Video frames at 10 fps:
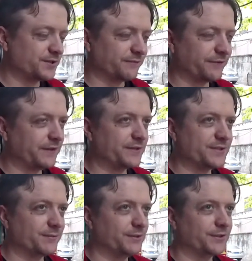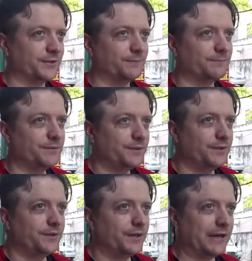And finally, I said, well, look,
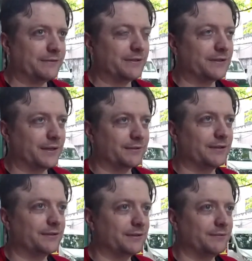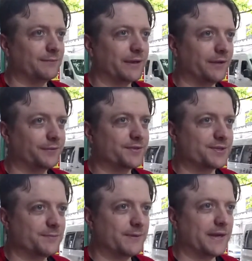I think that my health is
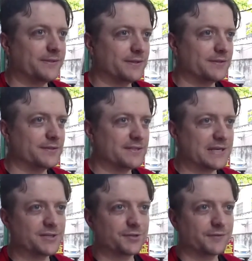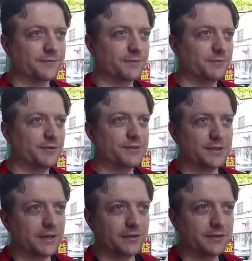so bad that the danger of commuting
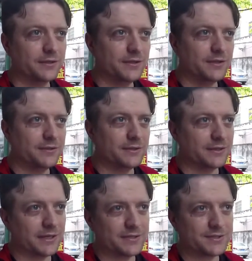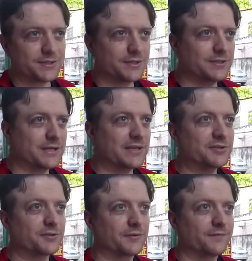daily negates the
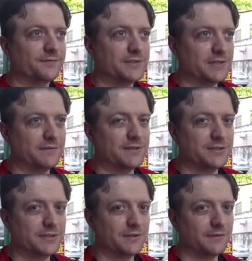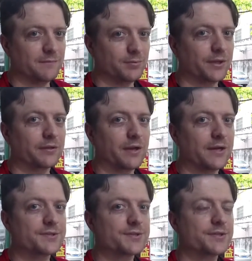danger of DVT and blood
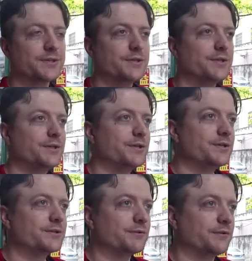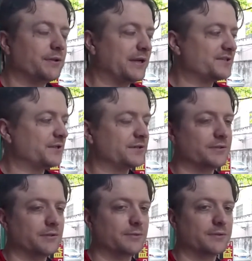clots. So last
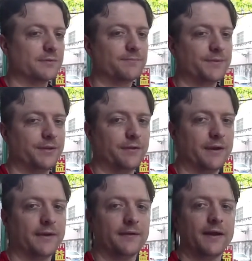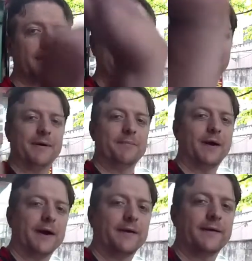October, I bought my bike.